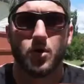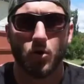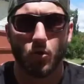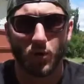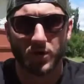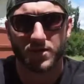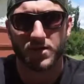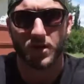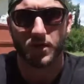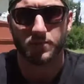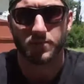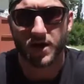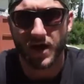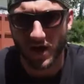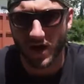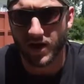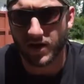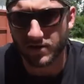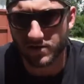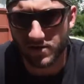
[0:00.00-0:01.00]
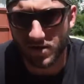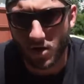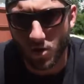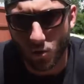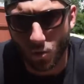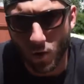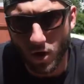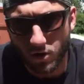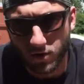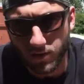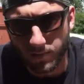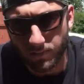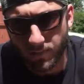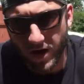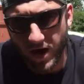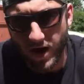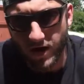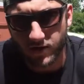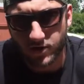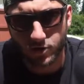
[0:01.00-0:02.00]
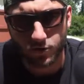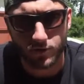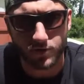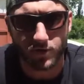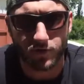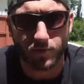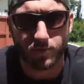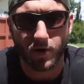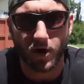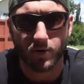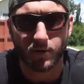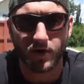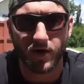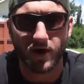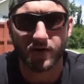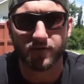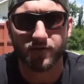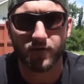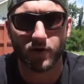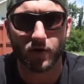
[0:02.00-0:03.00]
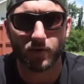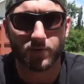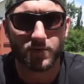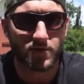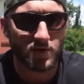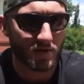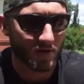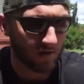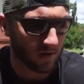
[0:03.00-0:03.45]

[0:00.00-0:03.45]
What's up, guys? Welcome back to another Bobby Guy Films.